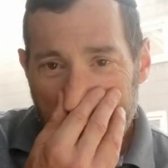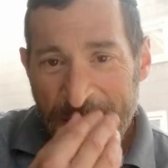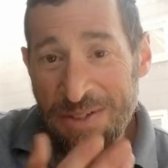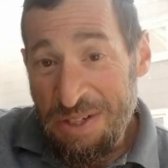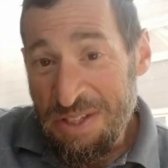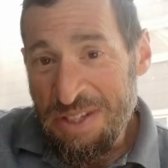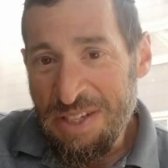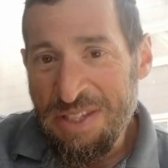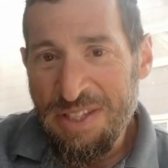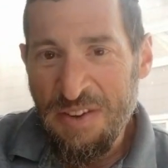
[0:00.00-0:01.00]
You know,
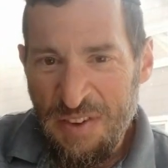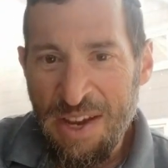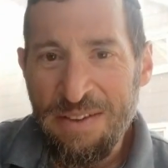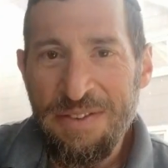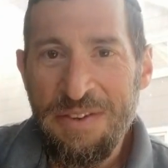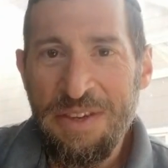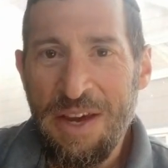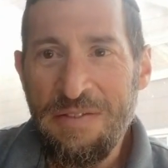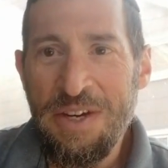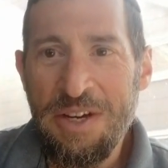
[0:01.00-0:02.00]
it's a fail.
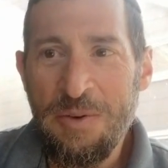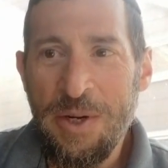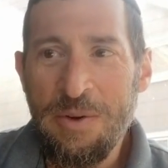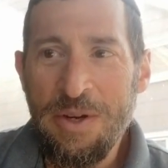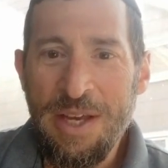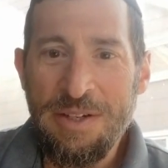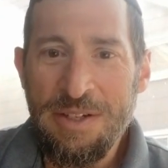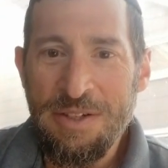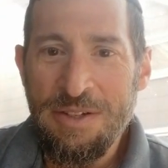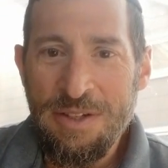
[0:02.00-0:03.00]
Every year we don't
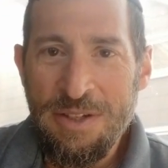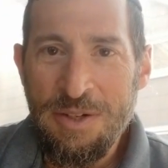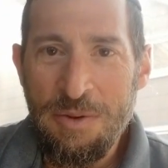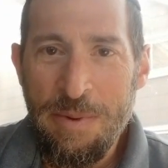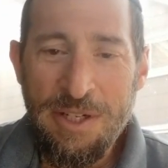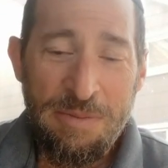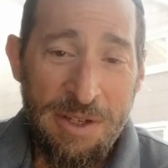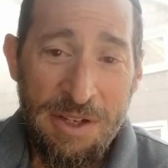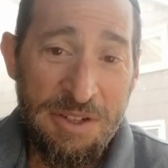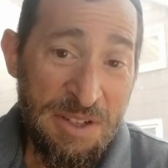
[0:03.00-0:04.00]
get to a Beis
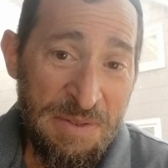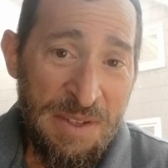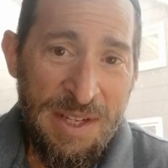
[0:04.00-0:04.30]
Hamikdash,